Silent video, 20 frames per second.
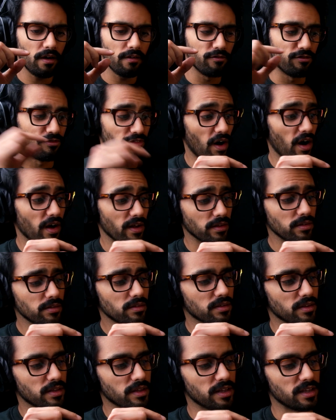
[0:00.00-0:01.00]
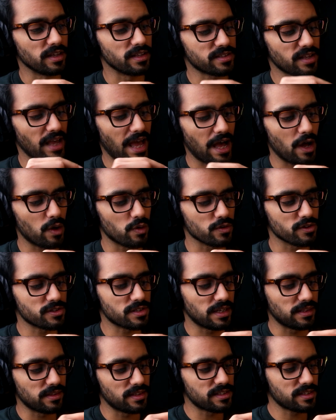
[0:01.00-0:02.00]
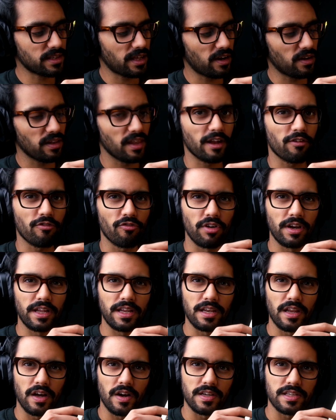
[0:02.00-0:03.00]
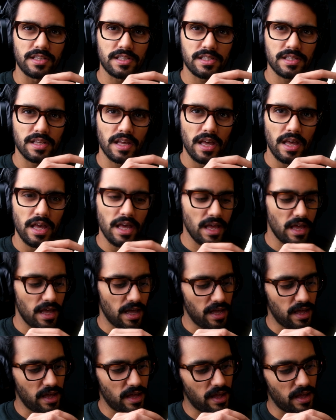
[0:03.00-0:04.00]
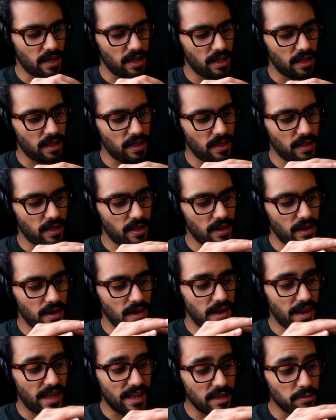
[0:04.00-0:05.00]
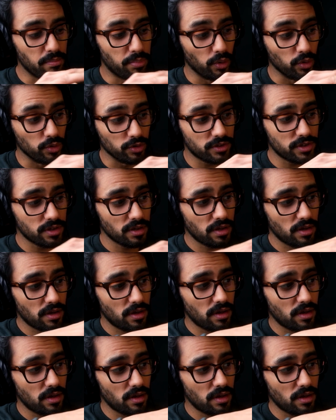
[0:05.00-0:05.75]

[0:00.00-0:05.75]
vial is housed in this kind of like really nice labeled